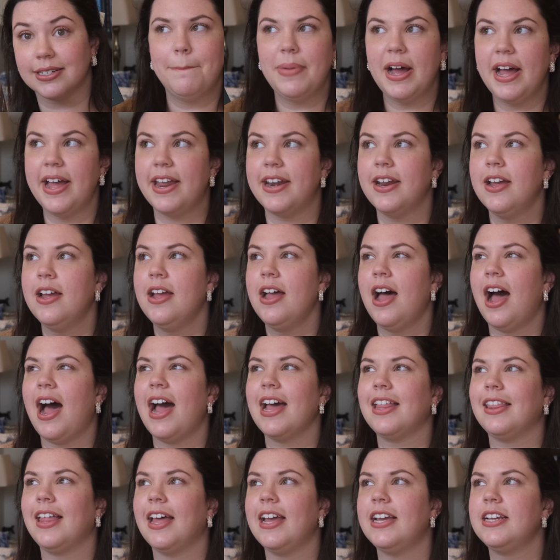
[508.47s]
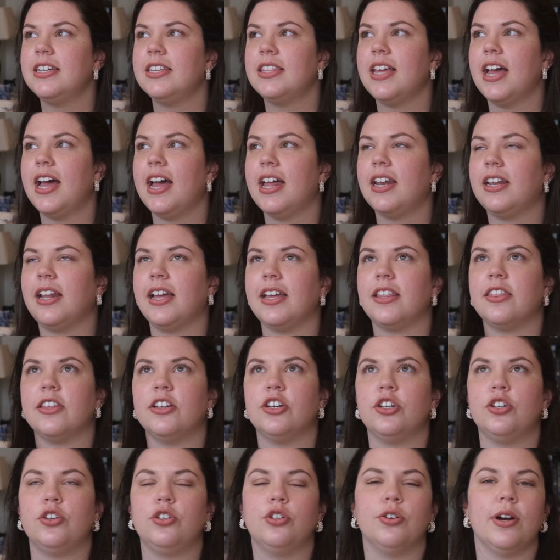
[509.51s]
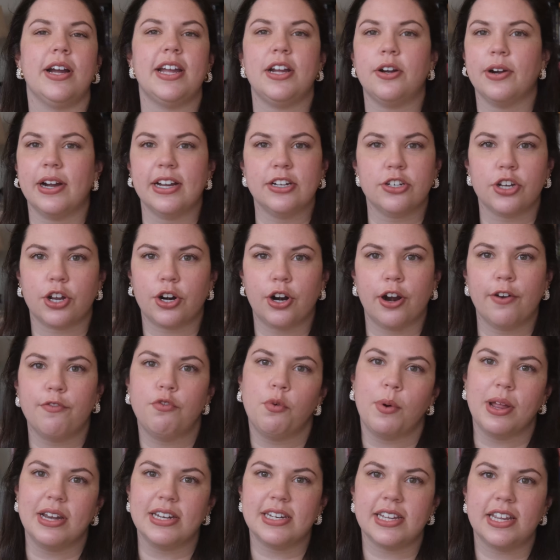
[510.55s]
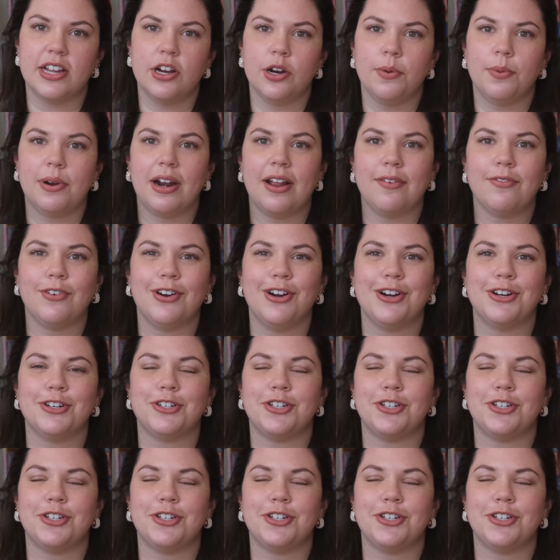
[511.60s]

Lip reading: But I liked that like the great-granddaughter of Wendy or whatever,